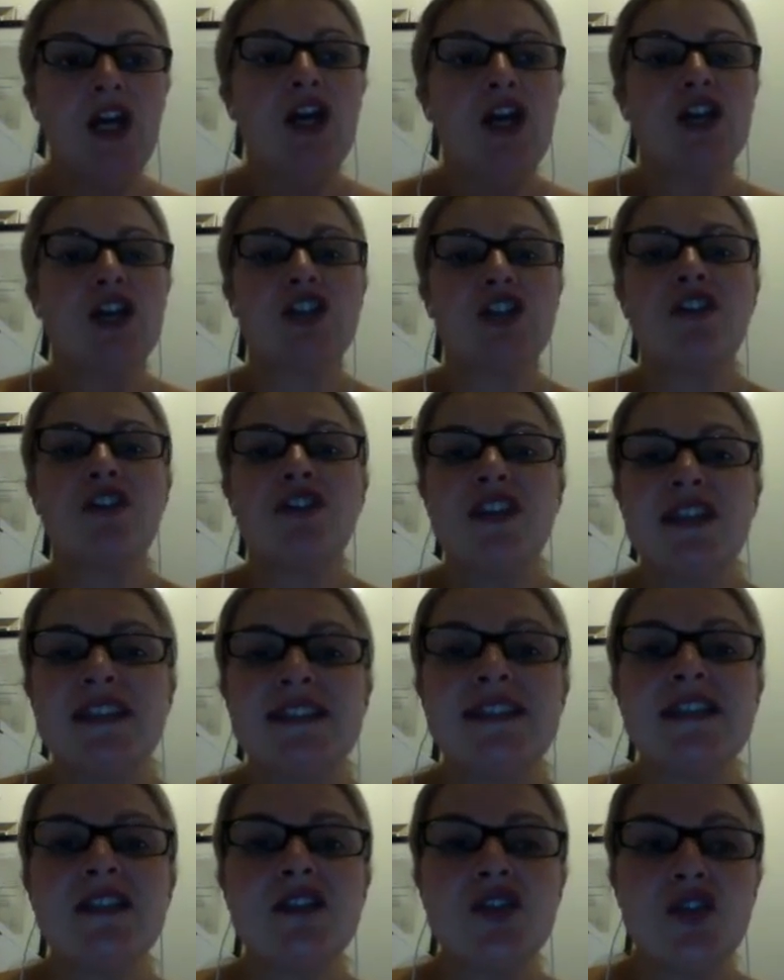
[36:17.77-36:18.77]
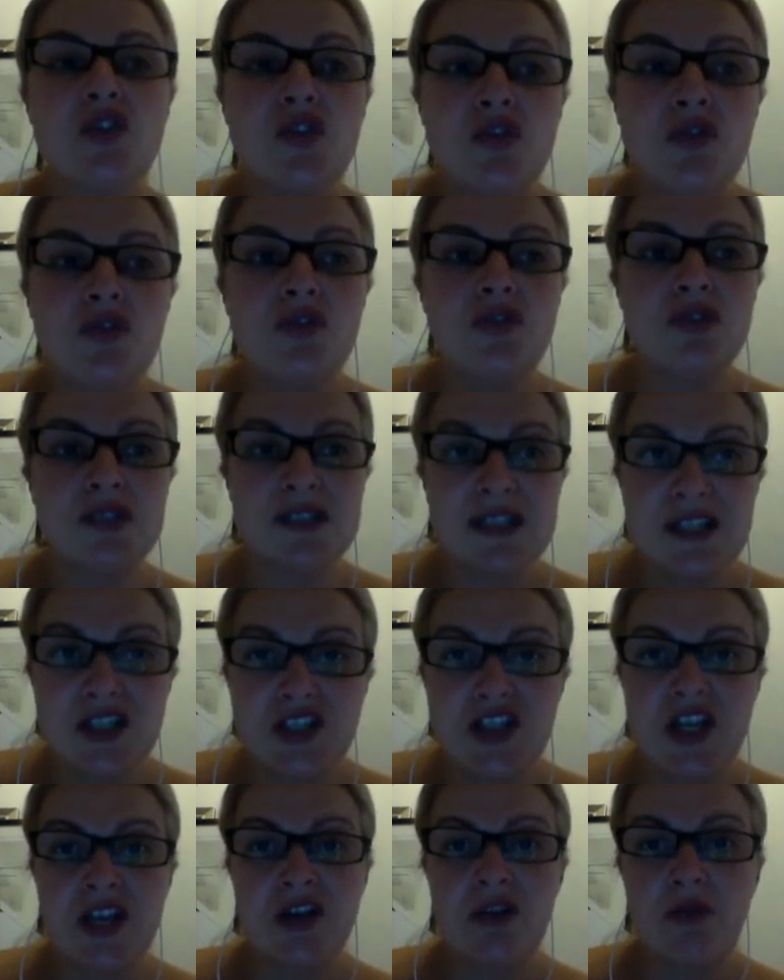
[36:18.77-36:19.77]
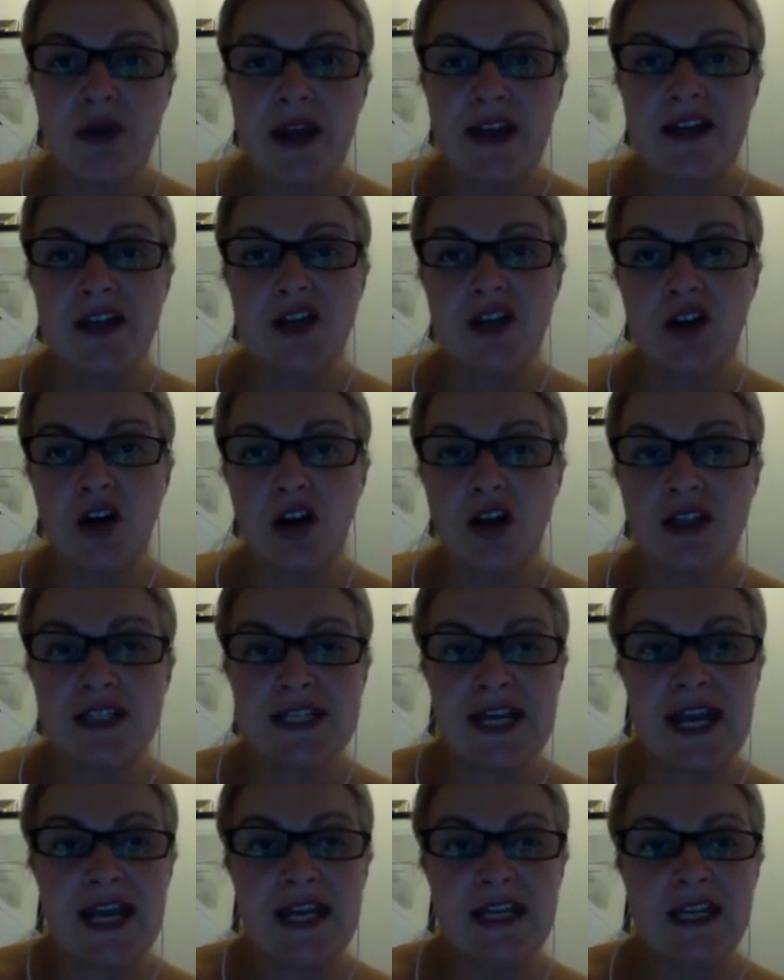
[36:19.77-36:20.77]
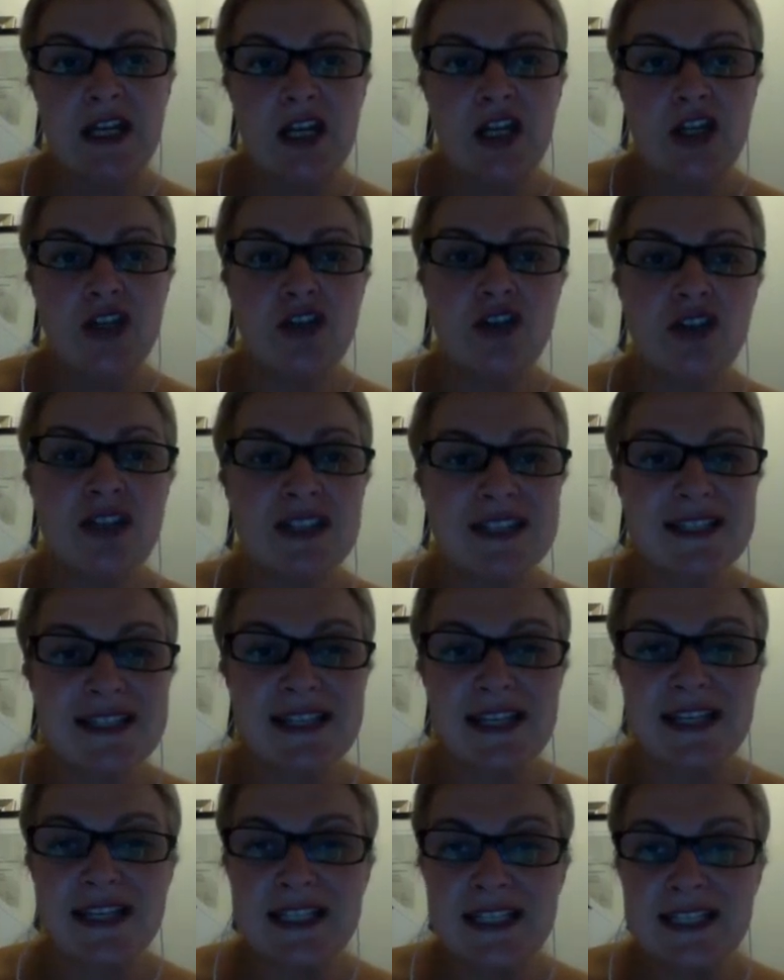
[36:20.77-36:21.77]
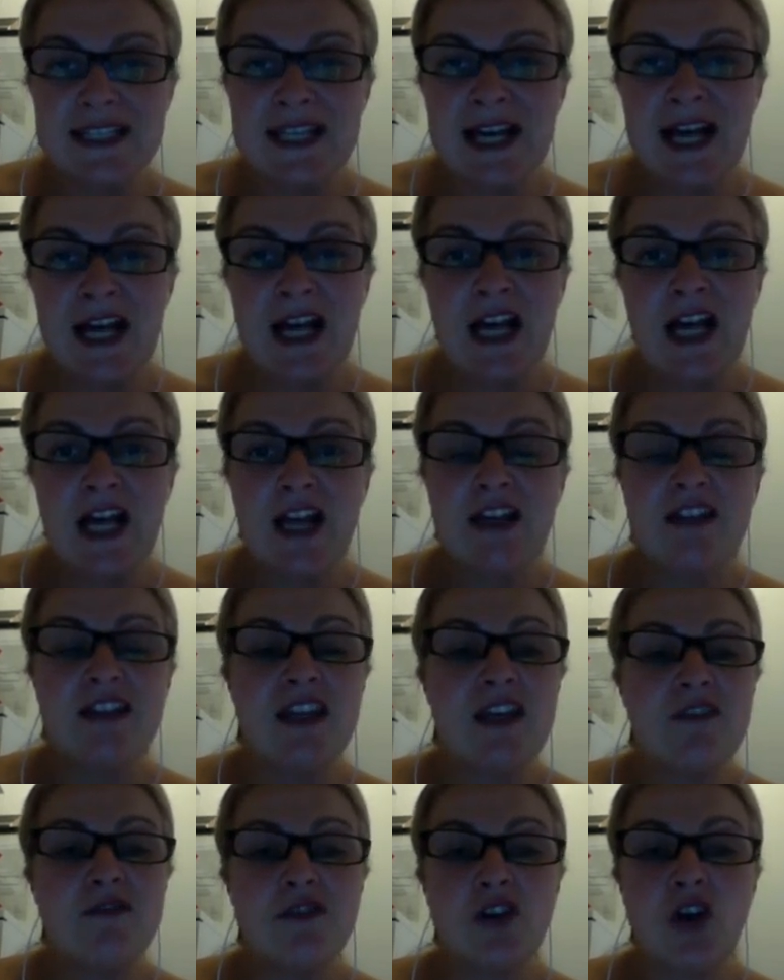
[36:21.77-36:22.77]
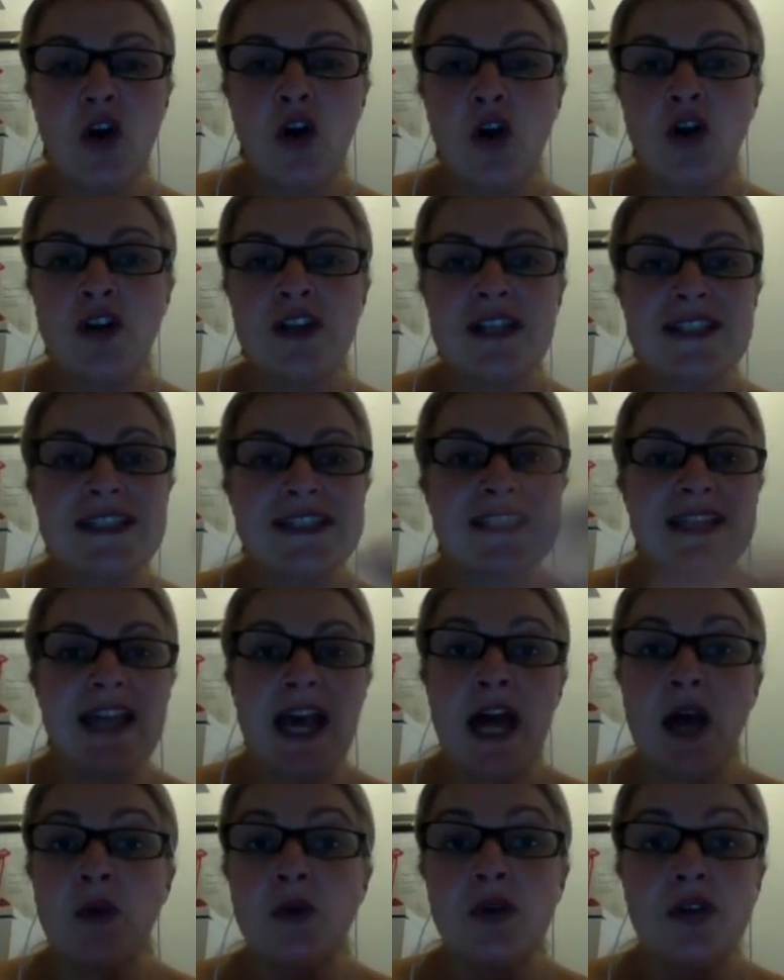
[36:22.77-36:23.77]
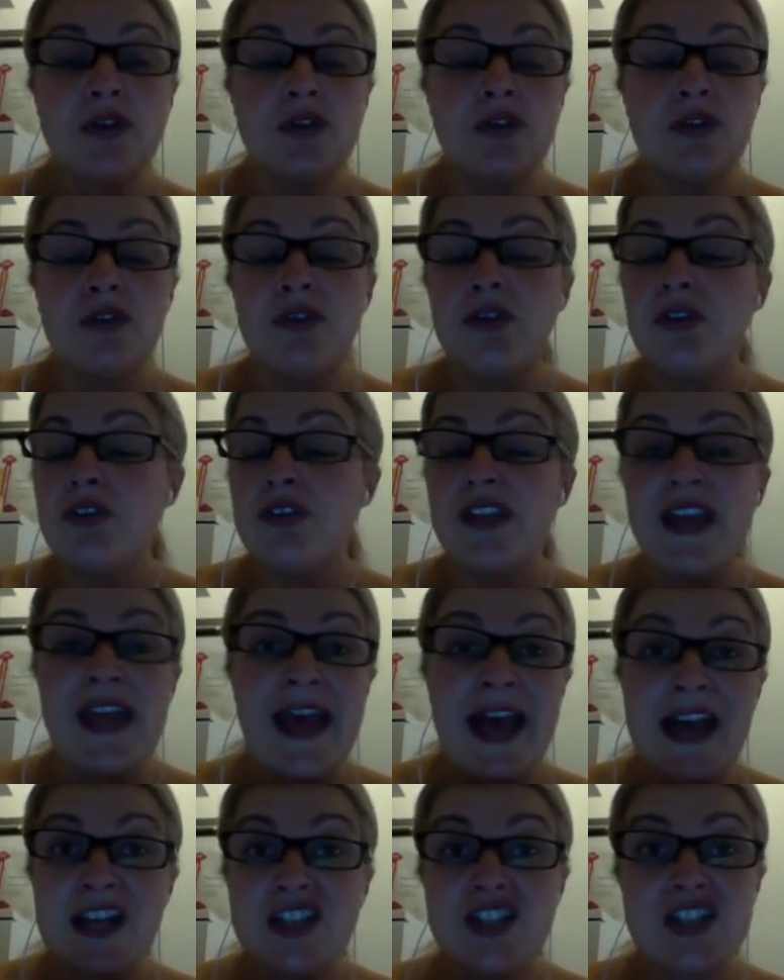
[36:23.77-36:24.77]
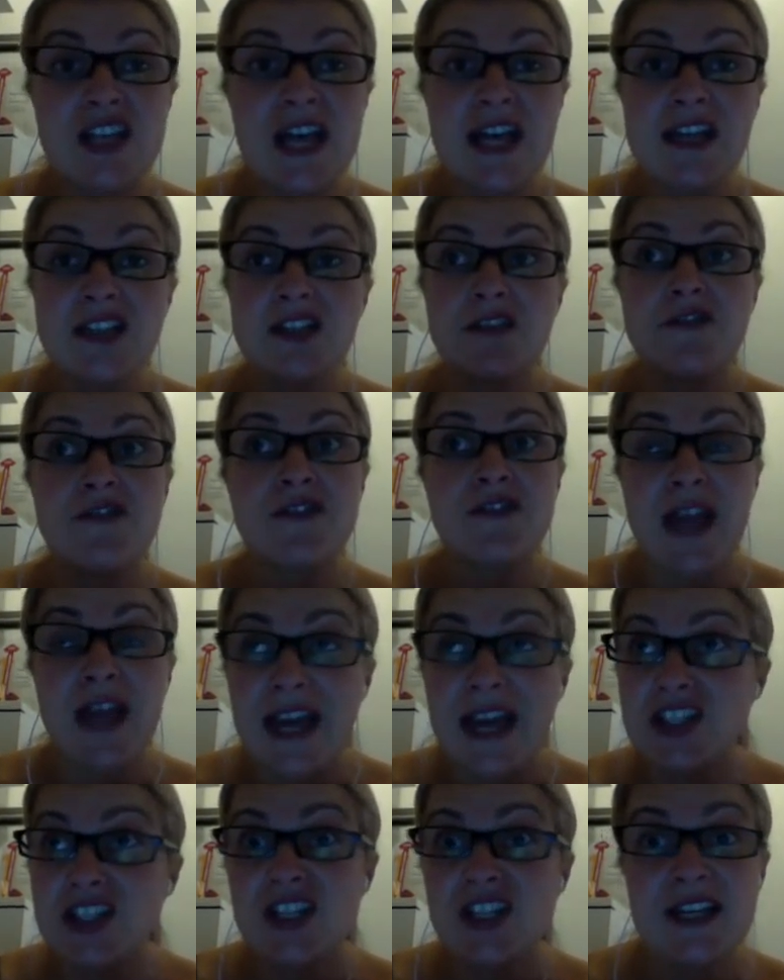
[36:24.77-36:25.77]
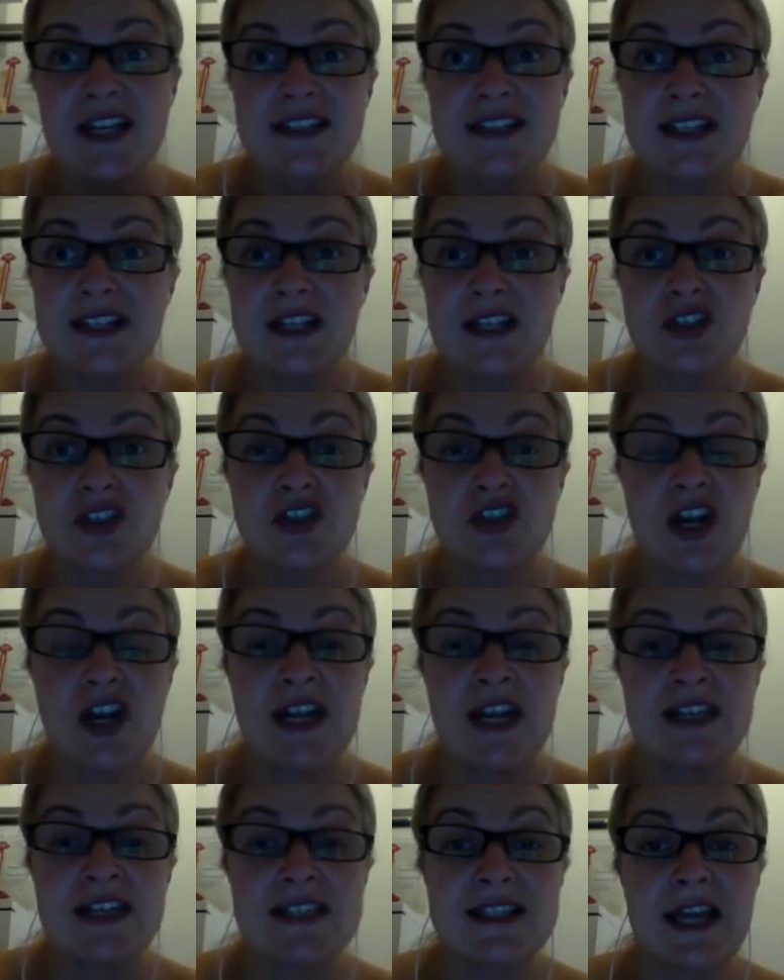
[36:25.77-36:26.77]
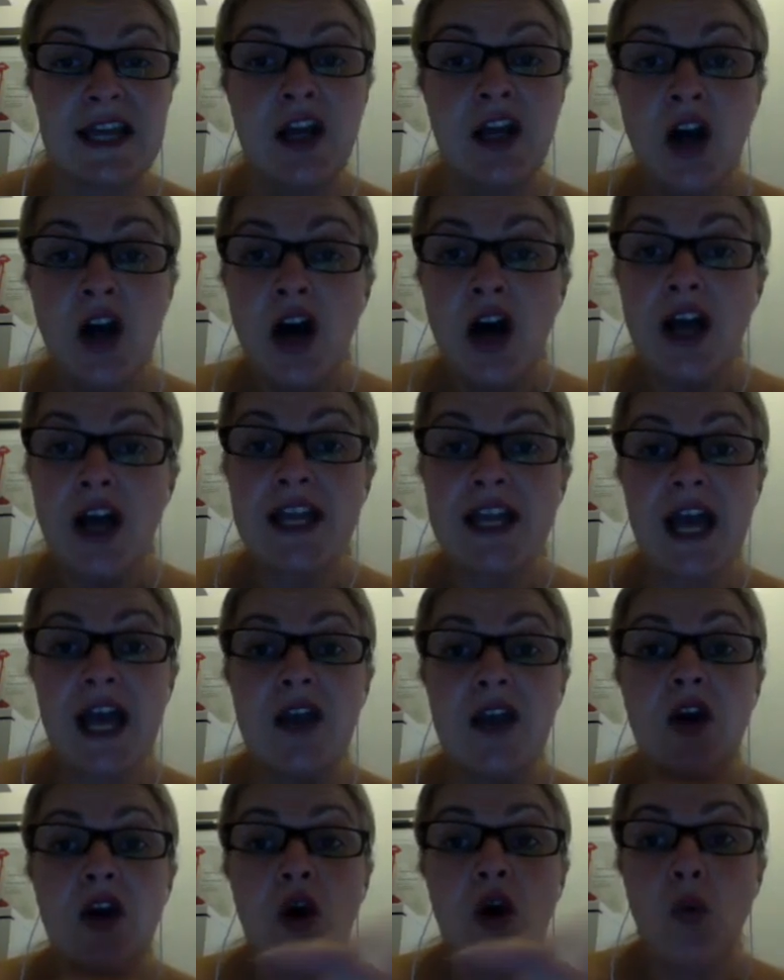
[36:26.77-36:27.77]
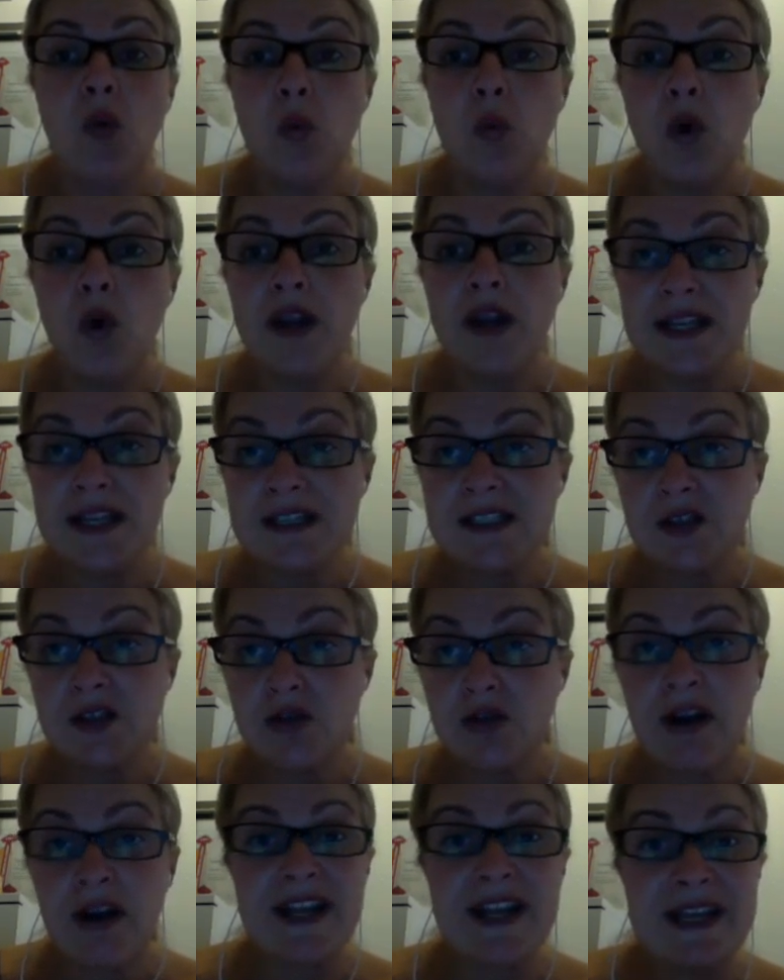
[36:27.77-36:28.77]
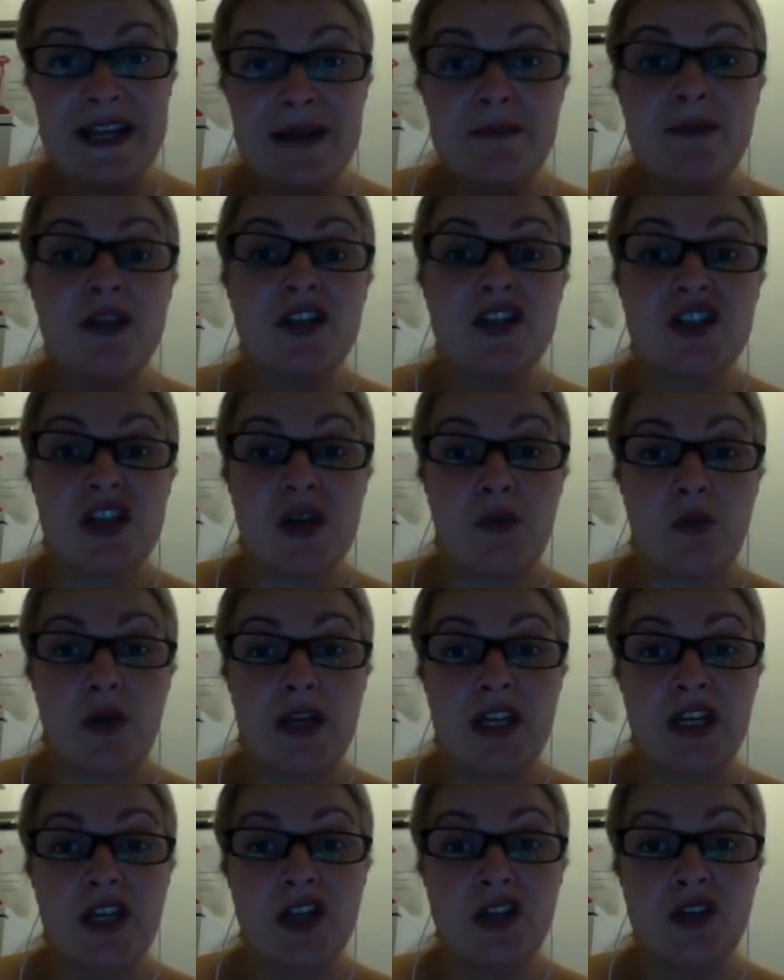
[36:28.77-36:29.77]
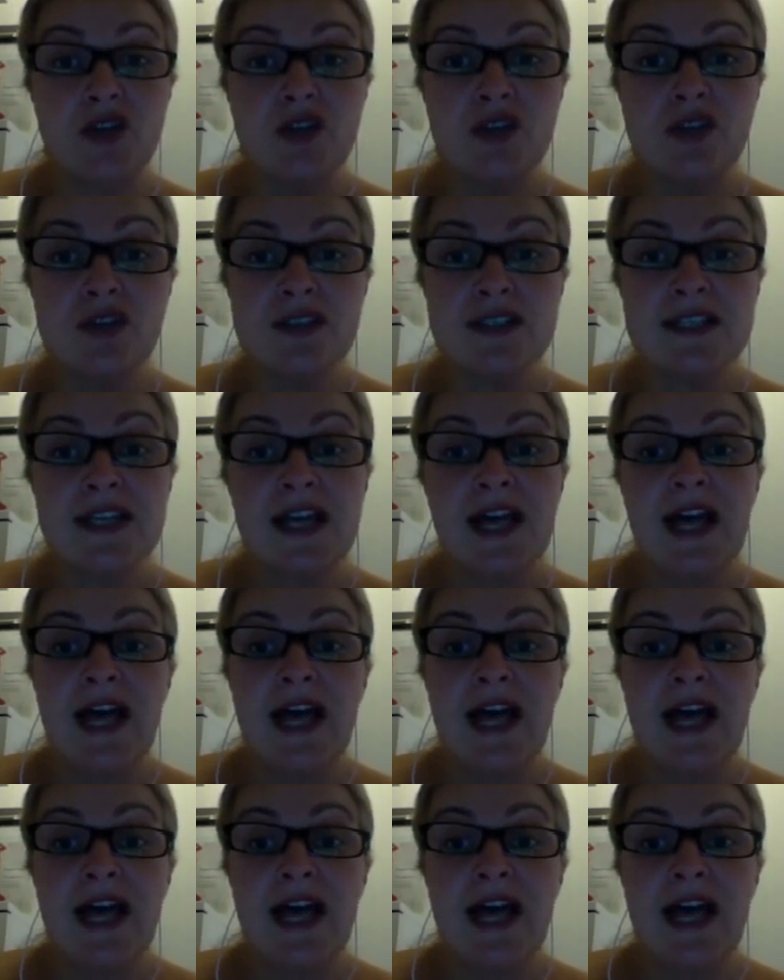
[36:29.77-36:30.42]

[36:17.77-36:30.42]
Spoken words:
So this is user-generated content. You can see here, they've gone and scoured through their hashtags of hashtag See Australia, say, okay, what is a great image that we can use?